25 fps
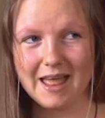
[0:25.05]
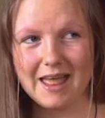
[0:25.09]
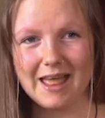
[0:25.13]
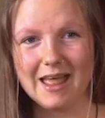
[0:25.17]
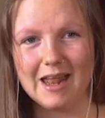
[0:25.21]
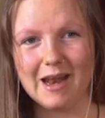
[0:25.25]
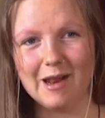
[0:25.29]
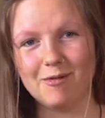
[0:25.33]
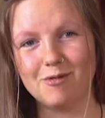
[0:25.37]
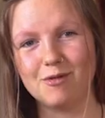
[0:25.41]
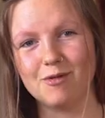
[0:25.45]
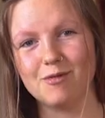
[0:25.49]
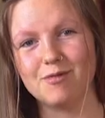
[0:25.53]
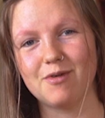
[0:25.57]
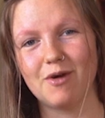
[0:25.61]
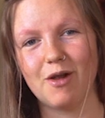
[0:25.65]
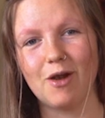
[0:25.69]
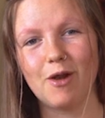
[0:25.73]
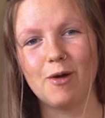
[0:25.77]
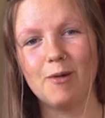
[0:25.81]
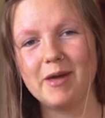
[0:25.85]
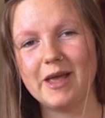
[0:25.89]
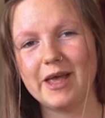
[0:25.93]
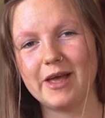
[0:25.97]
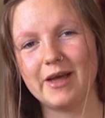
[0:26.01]
And if you
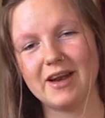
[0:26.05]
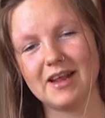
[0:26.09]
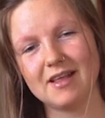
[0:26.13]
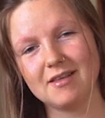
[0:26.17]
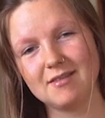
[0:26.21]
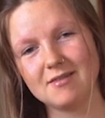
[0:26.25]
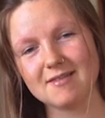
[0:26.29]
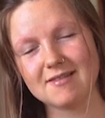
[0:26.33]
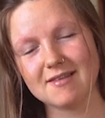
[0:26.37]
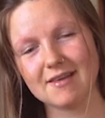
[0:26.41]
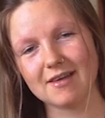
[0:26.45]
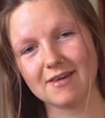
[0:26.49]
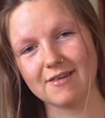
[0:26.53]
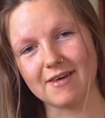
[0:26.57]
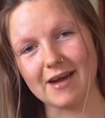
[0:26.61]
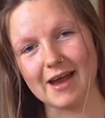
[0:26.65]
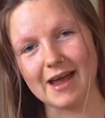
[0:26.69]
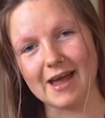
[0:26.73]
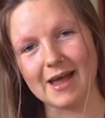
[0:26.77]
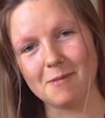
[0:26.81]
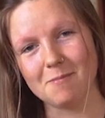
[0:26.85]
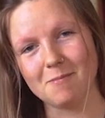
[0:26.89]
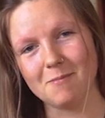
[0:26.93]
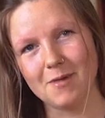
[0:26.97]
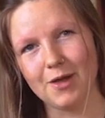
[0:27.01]
follow me on
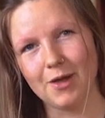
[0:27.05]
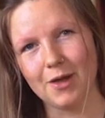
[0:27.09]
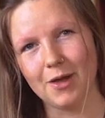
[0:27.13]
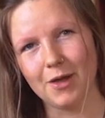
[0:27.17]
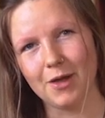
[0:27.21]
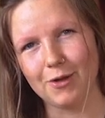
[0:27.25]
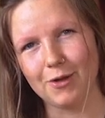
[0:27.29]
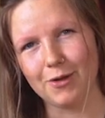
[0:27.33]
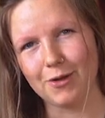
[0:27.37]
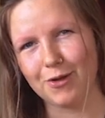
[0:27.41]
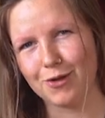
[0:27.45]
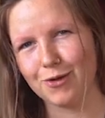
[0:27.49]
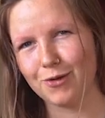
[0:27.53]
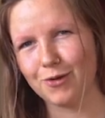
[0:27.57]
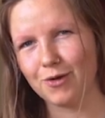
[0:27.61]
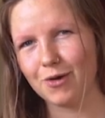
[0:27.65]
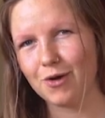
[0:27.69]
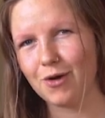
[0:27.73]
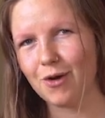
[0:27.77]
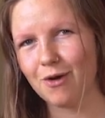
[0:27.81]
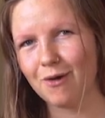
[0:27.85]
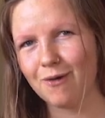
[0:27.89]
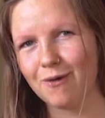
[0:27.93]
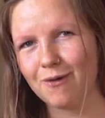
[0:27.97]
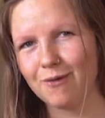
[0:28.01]
Instagram, you
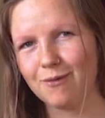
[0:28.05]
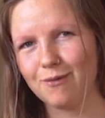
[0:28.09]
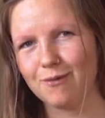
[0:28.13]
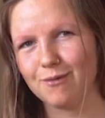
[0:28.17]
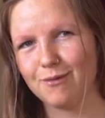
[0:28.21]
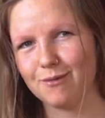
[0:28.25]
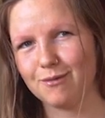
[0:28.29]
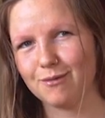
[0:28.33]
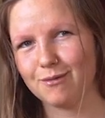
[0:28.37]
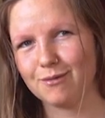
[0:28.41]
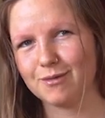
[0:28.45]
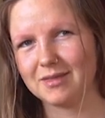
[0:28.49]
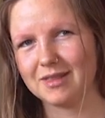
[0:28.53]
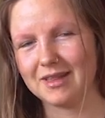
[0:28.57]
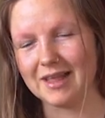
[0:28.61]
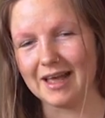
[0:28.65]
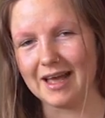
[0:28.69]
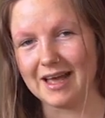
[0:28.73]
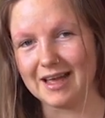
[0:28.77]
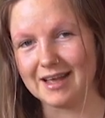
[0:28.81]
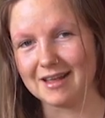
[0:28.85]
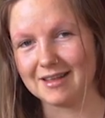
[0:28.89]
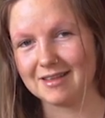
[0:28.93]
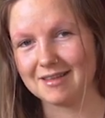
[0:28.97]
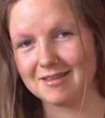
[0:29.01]
know
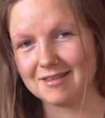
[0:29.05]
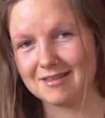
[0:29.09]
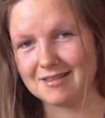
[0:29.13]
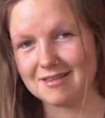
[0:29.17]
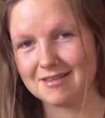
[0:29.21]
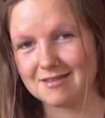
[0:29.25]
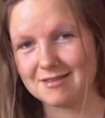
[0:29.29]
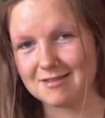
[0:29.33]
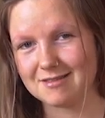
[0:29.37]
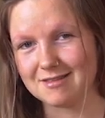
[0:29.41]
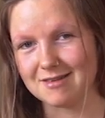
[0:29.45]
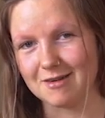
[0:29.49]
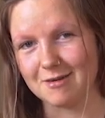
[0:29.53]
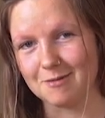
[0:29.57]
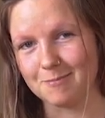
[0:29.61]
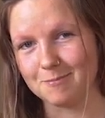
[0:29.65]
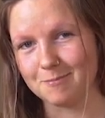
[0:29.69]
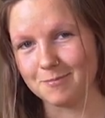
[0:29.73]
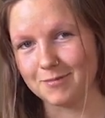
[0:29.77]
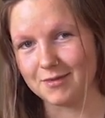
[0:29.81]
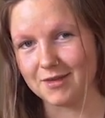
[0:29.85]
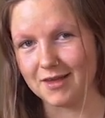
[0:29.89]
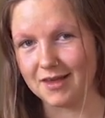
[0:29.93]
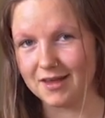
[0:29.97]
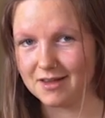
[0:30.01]
that
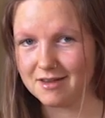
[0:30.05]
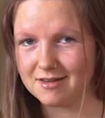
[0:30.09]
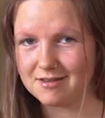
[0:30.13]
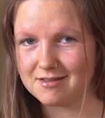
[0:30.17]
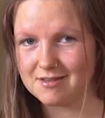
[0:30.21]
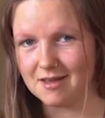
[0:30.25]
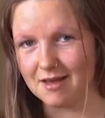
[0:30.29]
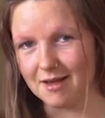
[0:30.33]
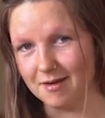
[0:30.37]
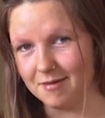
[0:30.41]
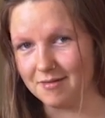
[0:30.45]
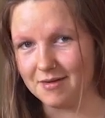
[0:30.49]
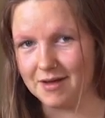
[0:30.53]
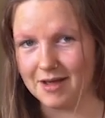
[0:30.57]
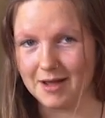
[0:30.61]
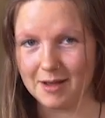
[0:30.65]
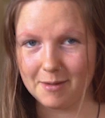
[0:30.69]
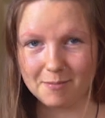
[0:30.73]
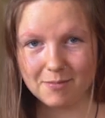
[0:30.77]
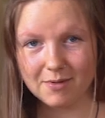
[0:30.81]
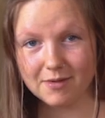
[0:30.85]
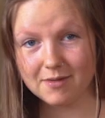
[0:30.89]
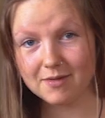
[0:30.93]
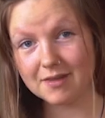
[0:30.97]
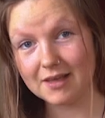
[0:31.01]
some things have
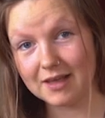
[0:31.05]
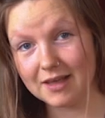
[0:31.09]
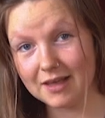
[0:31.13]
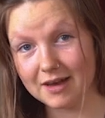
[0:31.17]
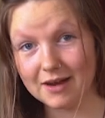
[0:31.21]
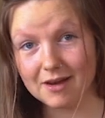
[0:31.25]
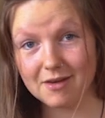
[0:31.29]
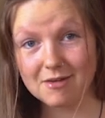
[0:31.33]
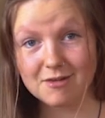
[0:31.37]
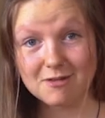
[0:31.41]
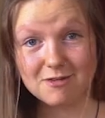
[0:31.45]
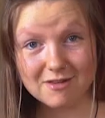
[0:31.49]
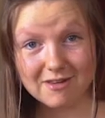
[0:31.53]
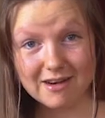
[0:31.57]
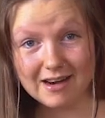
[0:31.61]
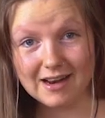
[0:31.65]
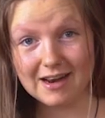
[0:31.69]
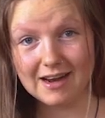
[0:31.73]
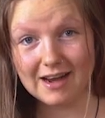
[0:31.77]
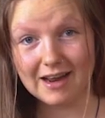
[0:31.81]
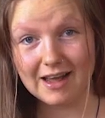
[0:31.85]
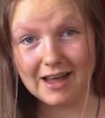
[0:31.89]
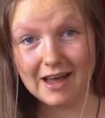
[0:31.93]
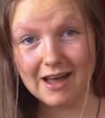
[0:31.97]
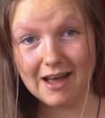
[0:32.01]
happened in
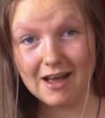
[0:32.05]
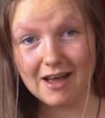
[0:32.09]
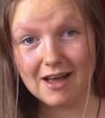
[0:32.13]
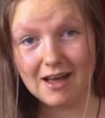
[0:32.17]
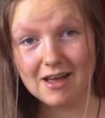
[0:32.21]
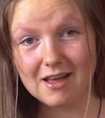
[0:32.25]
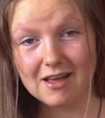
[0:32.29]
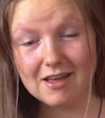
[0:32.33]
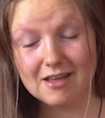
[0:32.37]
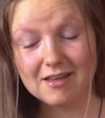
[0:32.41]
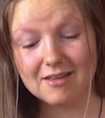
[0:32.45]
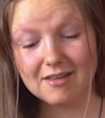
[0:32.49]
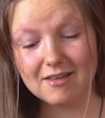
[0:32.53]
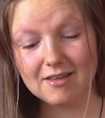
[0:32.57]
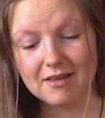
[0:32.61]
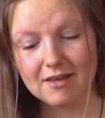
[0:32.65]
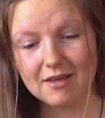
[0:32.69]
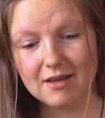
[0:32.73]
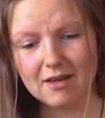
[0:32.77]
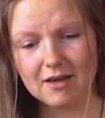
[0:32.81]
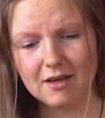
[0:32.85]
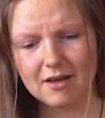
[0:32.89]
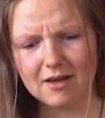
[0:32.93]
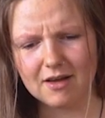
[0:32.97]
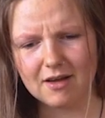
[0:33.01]
Australia
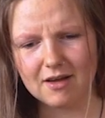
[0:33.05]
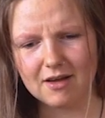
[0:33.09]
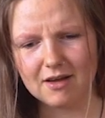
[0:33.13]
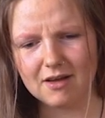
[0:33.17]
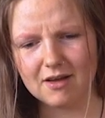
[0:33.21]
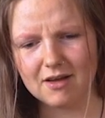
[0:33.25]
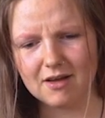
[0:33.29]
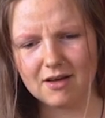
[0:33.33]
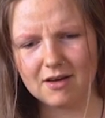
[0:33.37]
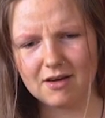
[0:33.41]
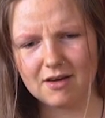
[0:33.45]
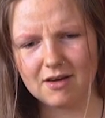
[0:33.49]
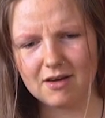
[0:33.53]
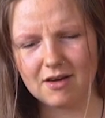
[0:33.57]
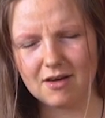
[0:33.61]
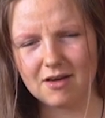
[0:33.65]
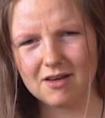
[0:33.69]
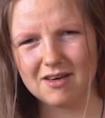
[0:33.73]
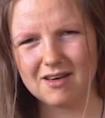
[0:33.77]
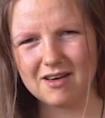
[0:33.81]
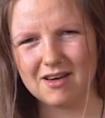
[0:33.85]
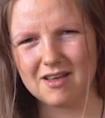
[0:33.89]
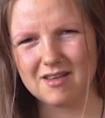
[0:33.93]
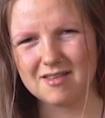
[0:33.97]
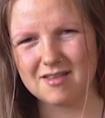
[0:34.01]
uh,
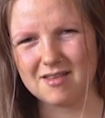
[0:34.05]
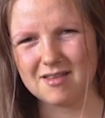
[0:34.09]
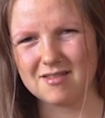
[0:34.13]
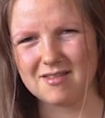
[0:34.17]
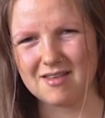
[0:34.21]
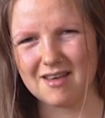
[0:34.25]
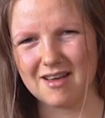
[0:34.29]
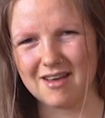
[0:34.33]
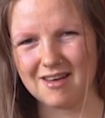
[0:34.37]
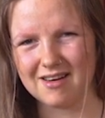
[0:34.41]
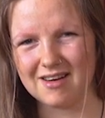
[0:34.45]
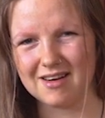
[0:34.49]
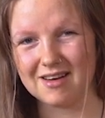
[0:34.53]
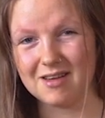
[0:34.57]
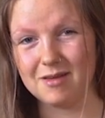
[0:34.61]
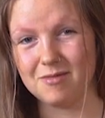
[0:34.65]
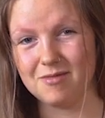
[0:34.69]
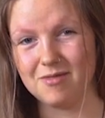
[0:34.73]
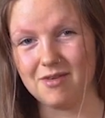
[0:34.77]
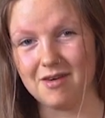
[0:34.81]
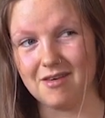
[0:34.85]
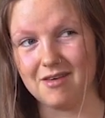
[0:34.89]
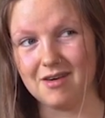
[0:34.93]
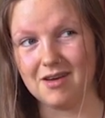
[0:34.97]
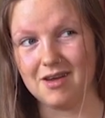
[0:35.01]
not necessarily
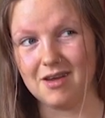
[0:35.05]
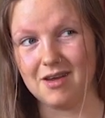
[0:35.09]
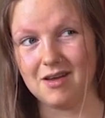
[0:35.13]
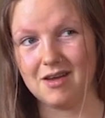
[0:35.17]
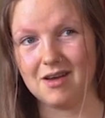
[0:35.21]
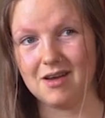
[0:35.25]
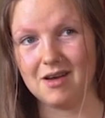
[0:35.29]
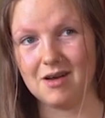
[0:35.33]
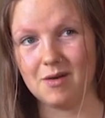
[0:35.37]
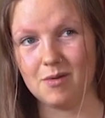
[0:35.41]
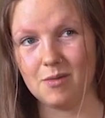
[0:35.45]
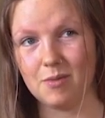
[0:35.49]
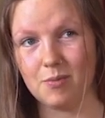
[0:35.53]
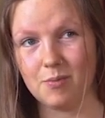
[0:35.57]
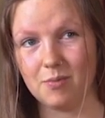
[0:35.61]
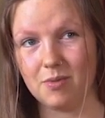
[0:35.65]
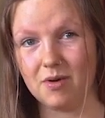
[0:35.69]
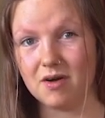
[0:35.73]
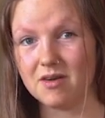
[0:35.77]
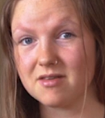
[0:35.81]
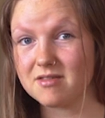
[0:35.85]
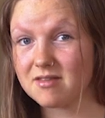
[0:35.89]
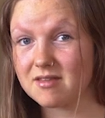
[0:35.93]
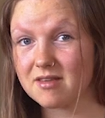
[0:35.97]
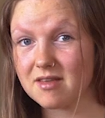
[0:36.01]
very
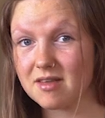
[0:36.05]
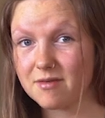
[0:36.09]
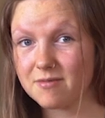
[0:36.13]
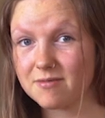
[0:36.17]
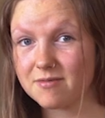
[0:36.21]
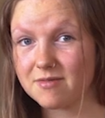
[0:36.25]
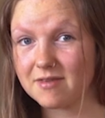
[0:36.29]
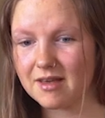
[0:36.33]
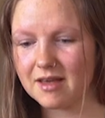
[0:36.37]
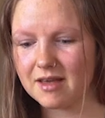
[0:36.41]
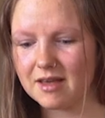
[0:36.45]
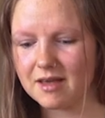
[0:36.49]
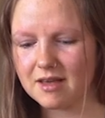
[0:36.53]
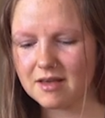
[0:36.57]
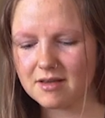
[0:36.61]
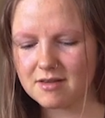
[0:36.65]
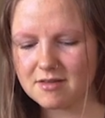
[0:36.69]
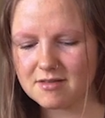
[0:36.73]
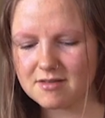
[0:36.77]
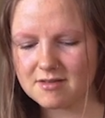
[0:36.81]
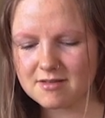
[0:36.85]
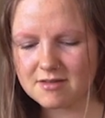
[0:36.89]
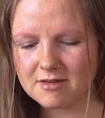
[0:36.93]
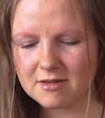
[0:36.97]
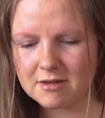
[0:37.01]
positive
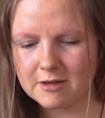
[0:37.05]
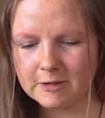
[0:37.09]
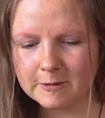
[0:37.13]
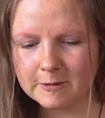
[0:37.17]
things